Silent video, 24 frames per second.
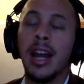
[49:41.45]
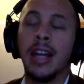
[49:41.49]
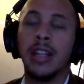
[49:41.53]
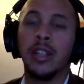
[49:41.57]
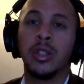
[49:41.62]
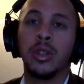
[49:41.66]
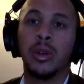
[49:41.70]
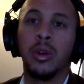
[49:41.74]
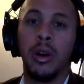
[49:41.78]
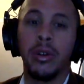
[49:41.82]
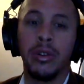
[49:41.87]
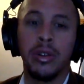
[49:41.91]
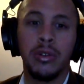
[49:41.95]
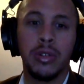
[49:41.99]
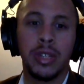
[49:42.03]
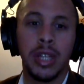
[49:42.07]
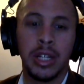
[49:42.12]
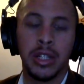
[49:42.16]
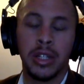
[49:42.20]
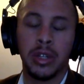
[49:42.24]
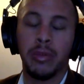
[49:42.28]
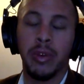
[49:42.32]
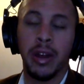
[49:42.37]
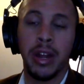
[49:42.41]
And so I'll use
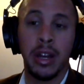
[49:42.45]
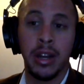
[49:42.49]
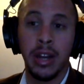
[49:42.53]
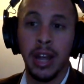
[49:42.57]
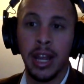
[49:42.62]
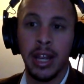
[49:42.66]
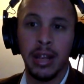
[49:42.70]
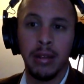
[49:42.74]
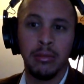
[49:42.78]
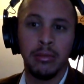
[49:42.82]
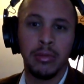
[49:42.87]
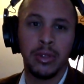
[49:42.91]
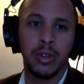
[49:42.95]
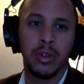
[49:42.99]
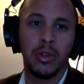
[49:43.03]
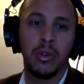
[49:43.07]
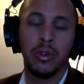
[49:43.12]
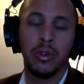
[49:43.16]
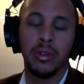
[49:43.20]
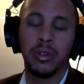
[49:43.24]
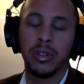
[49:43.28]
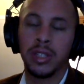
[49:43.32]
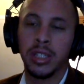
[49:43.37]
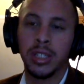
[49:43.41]
that to write names
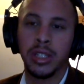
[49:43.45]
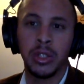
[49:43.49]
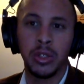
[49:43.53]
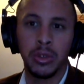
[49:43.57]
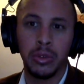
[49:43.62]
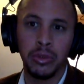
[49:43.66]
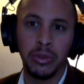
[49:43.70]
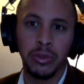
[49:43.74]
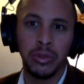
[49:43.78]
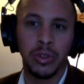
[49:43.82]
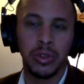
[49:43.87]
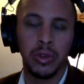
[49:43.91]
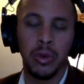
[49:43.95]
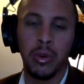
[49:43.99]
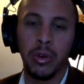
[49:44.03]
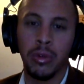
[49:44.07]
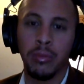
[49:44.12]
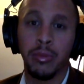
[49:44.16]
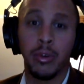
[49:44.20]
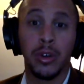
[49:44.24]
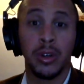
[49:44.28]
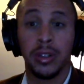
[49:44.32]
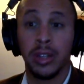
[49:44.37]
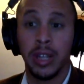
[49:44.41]
or sigils
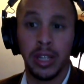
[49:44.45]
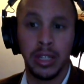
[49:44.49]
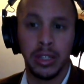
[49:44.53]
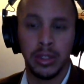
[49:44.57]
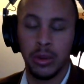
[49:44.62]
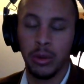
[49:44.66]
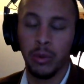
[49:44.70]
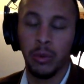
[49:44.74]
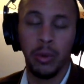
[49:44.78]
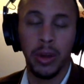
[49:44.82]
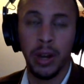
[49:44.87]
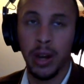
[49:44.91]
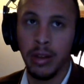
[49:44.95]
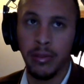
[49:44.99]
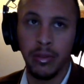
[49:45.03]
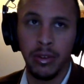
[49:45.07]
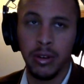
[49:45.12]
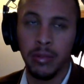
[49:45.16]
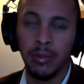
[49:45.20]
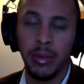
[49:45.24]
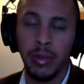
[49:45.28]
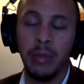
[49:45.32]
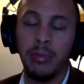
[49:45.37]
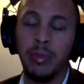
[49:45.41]
or birth dates or
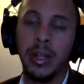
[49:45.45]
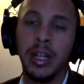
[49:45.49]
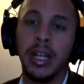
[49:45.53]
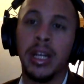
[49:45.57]
whatever it may